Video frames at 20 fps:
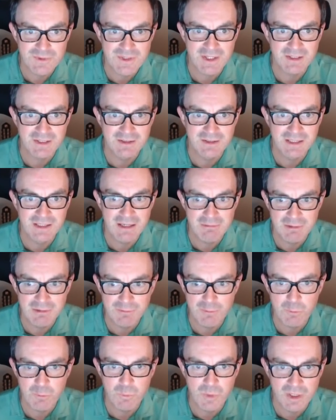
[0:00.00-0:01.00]
I can get rid of
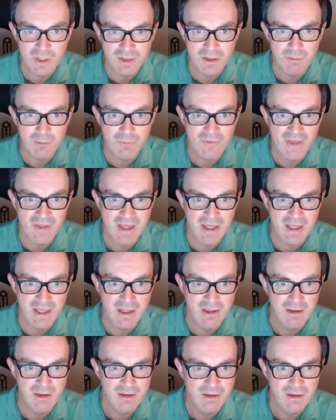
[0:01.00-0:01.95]
a one up there